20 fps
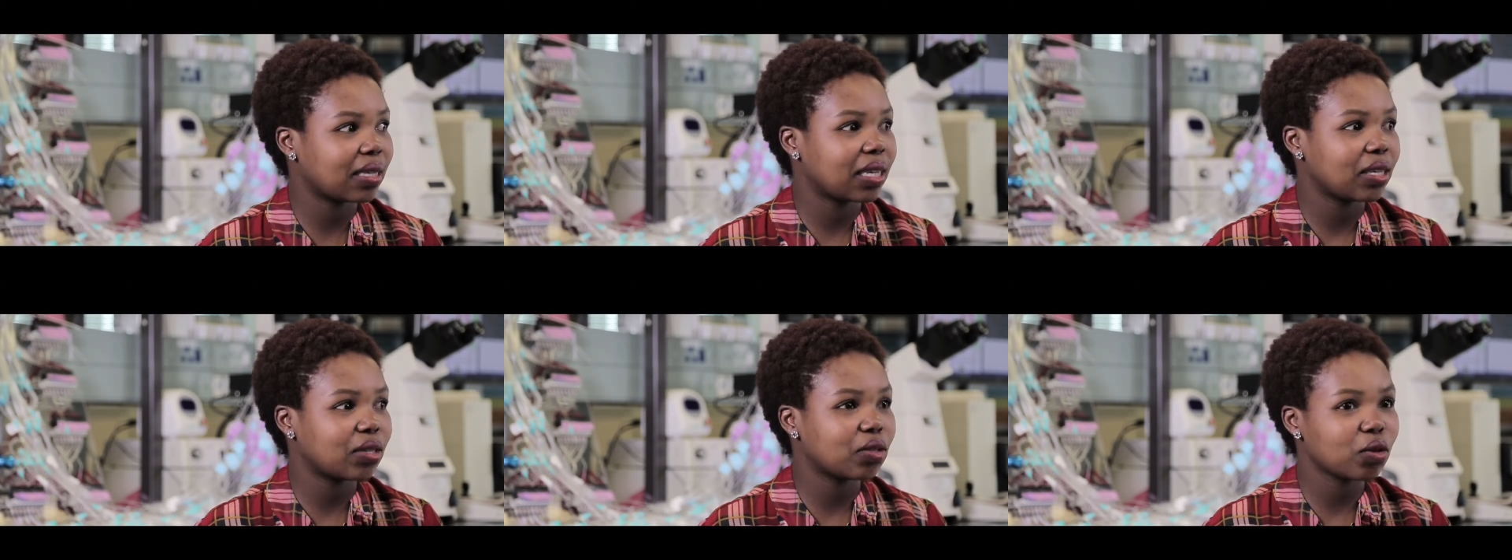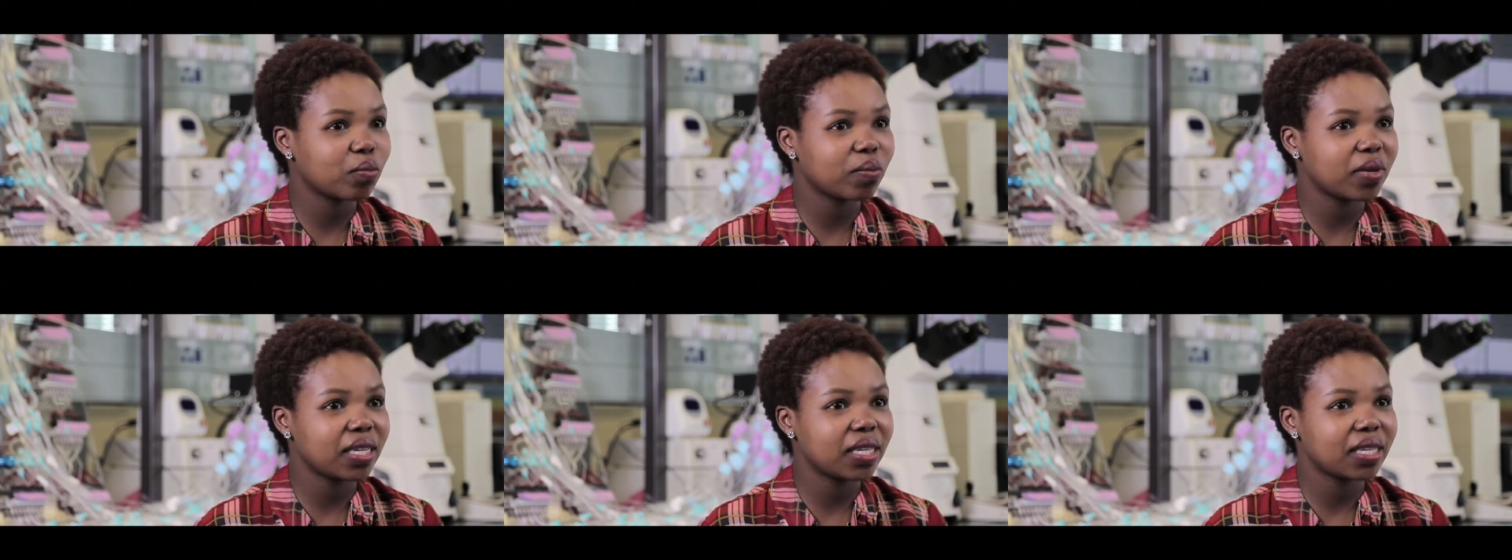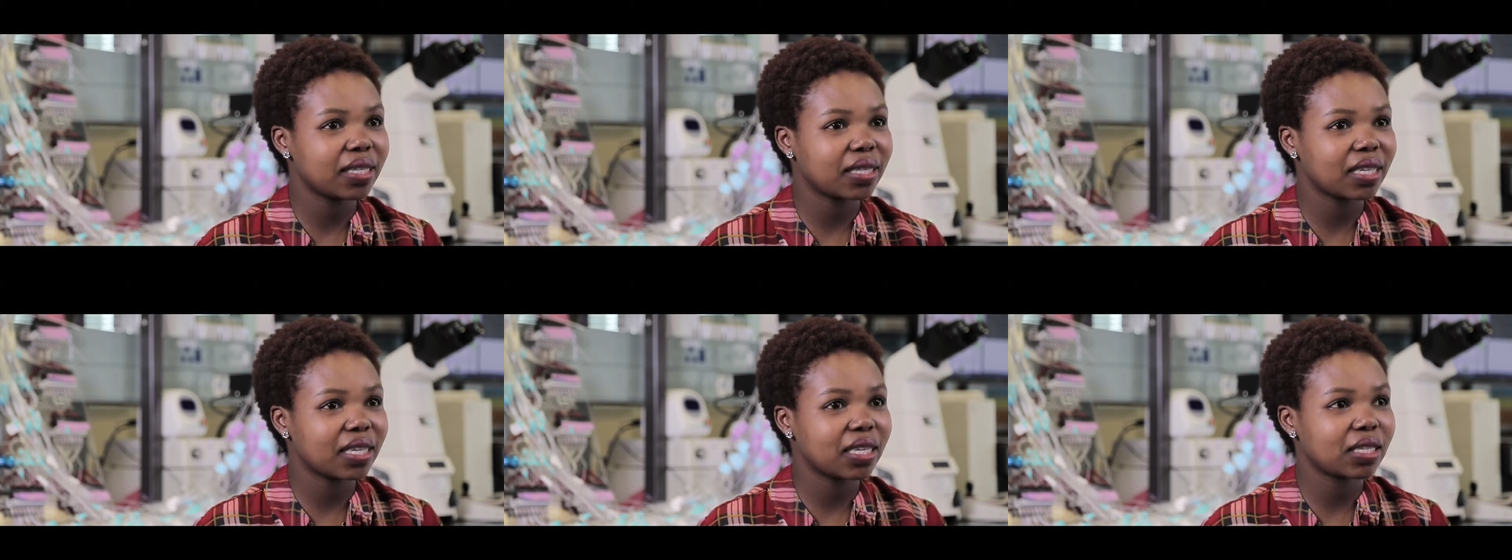There's so many
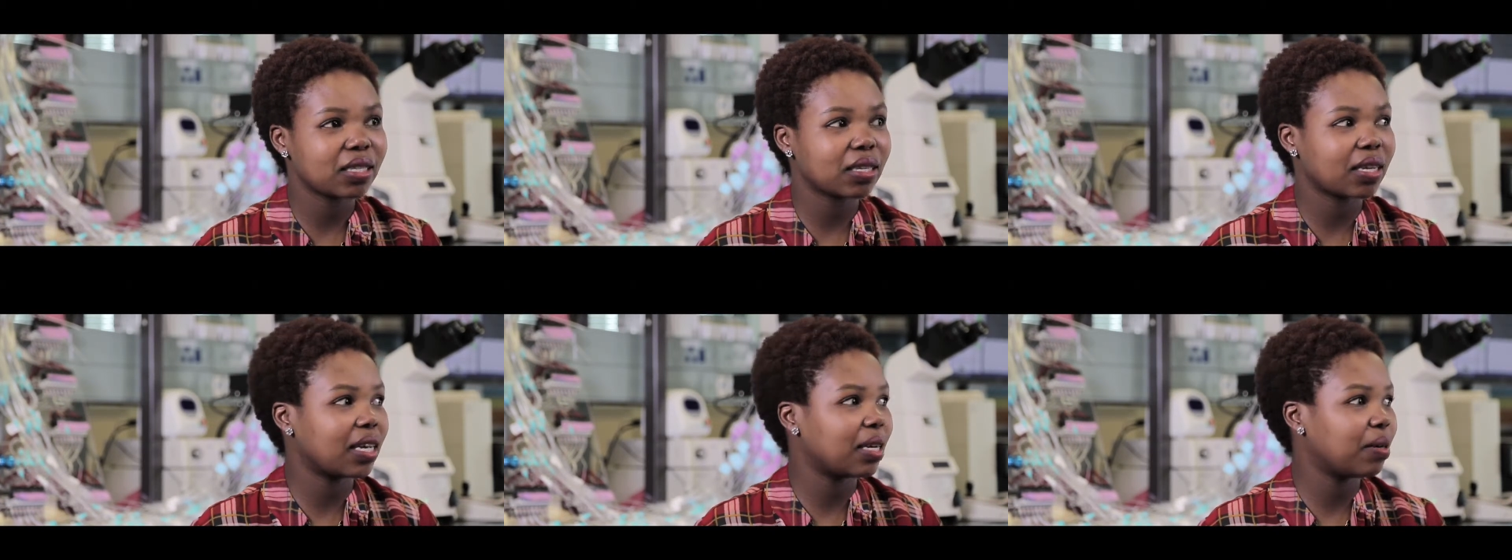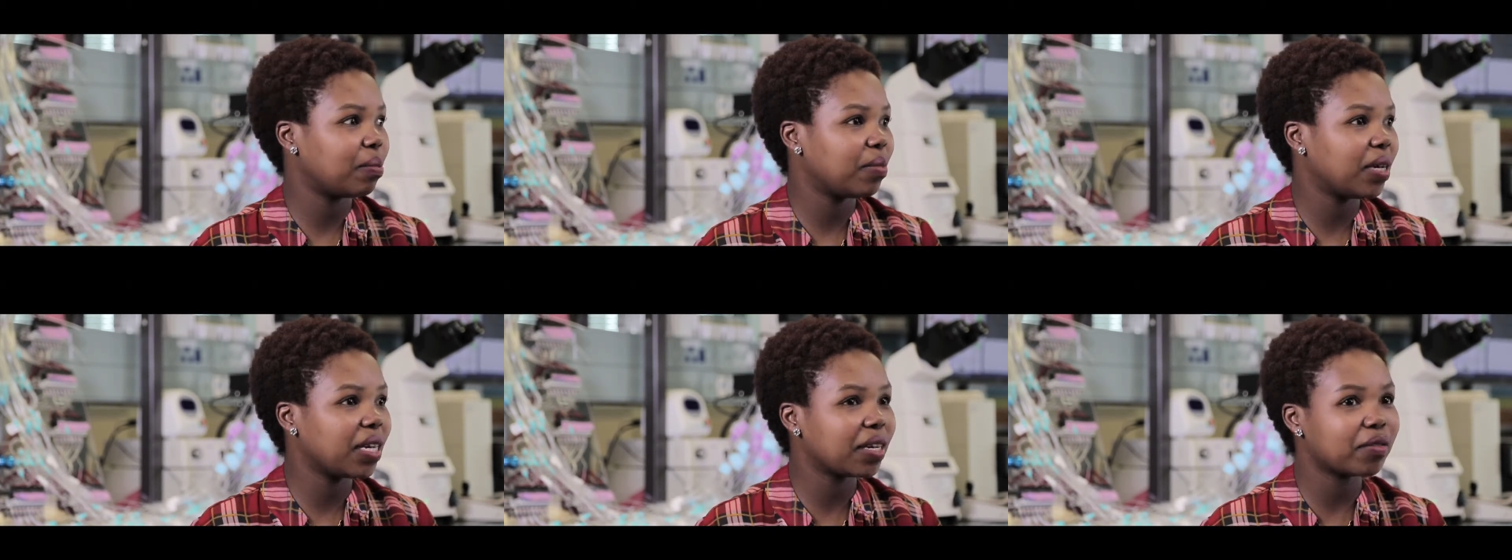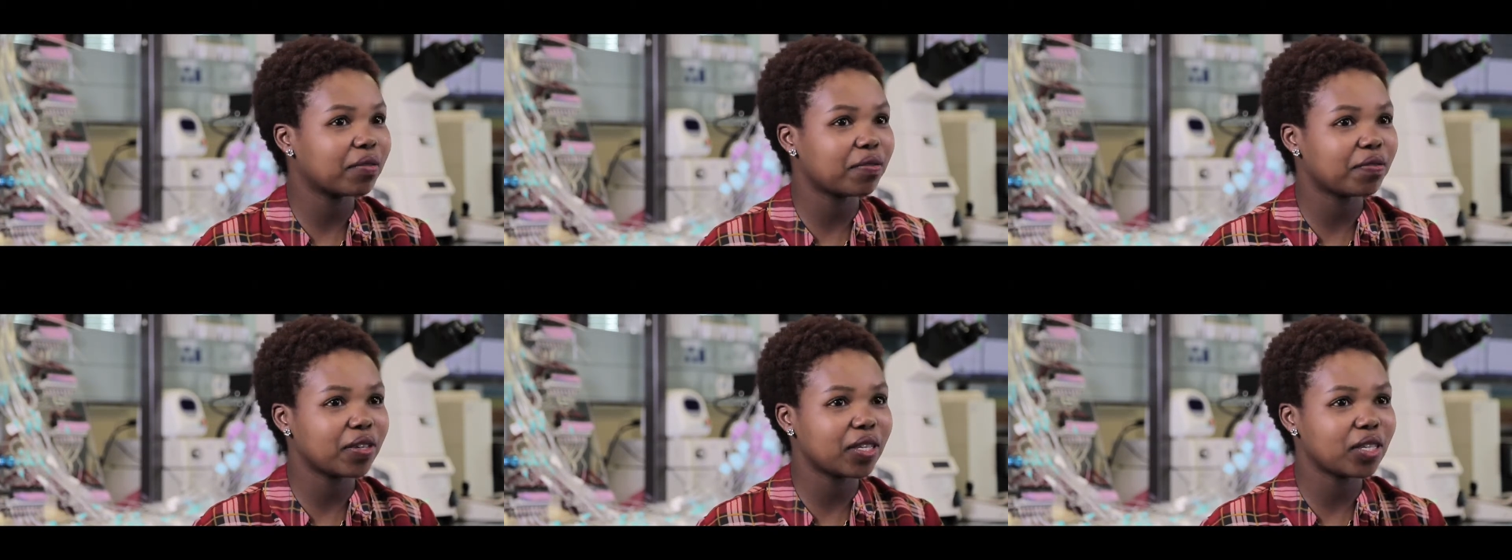things. I can make
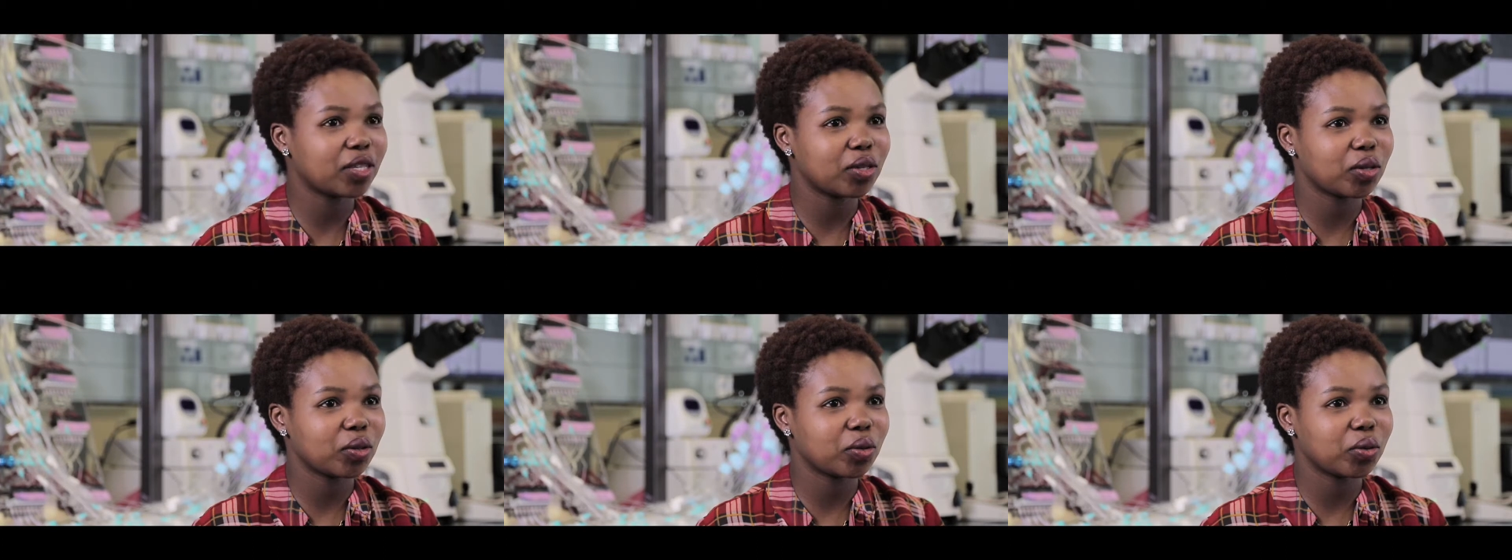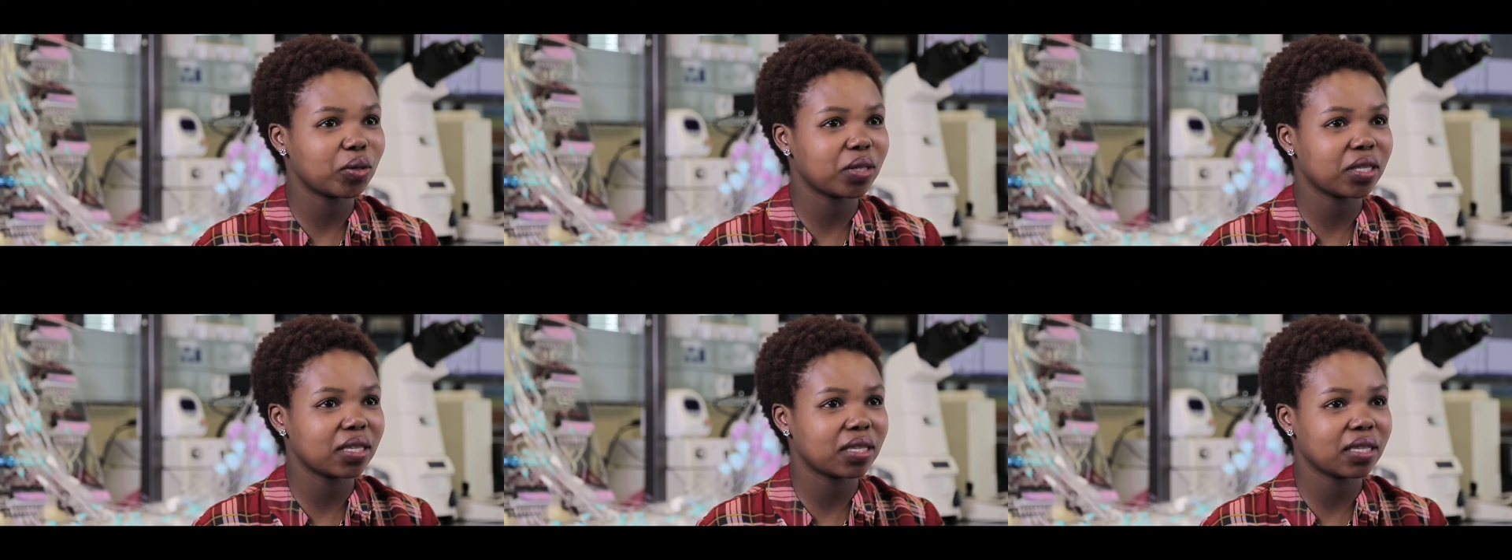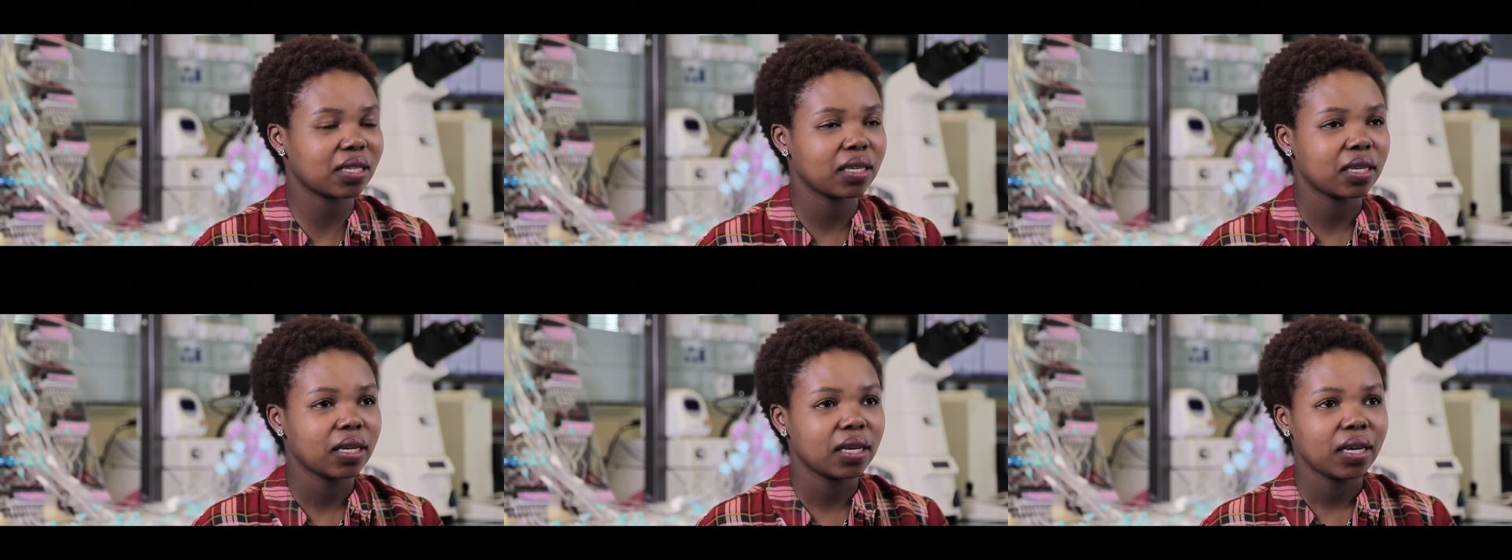videos.